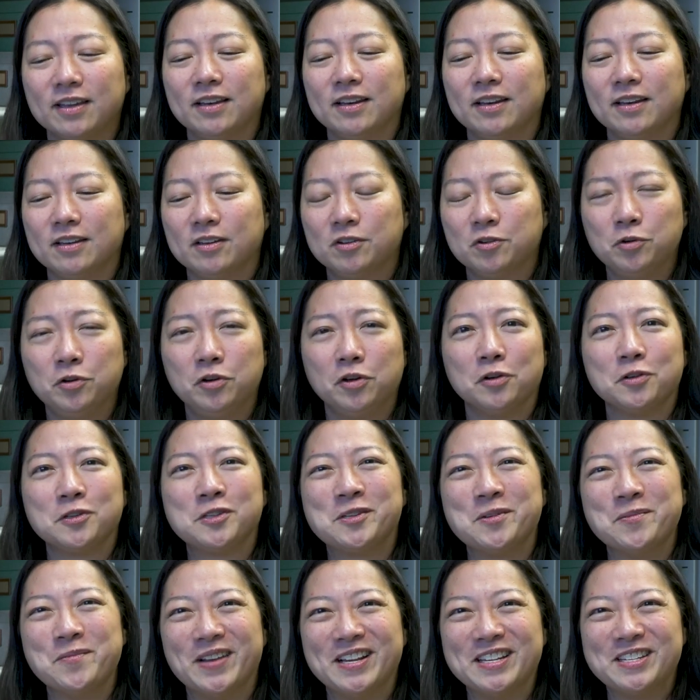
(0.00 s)
And
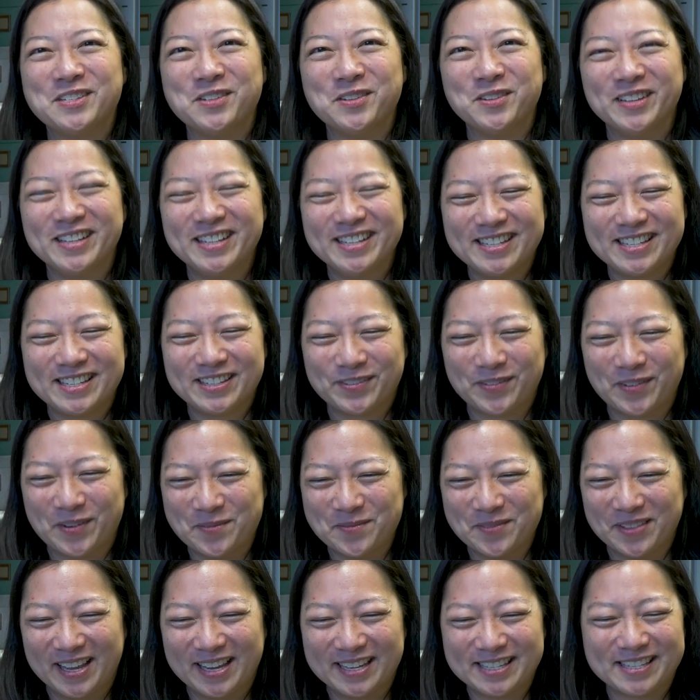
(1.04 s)
kudos to my students
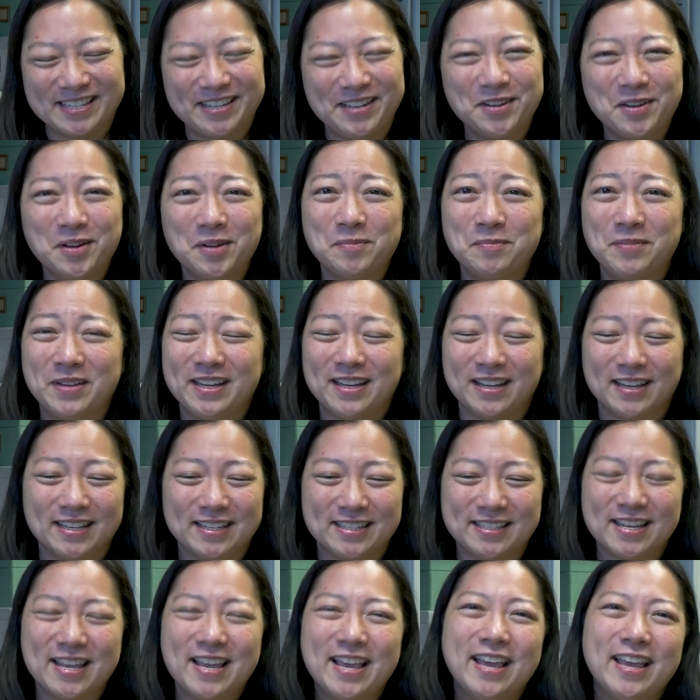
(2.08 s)
from last year
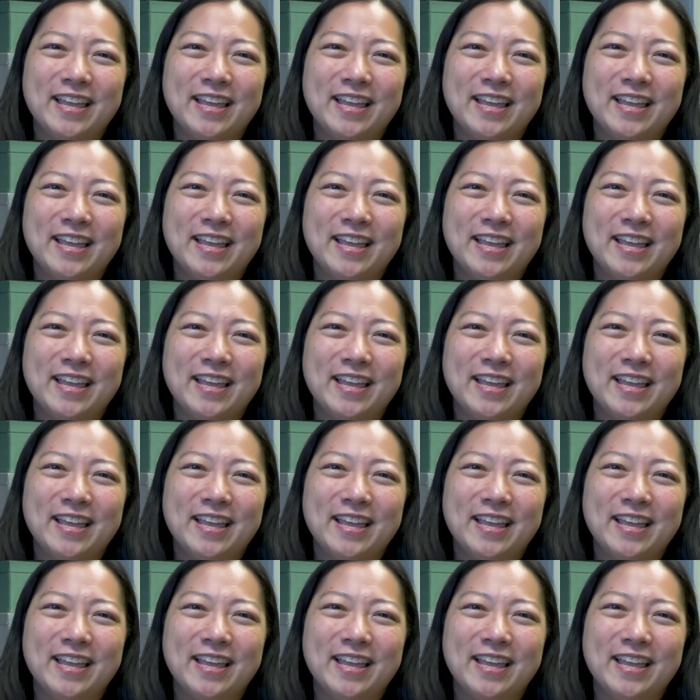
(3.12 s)
because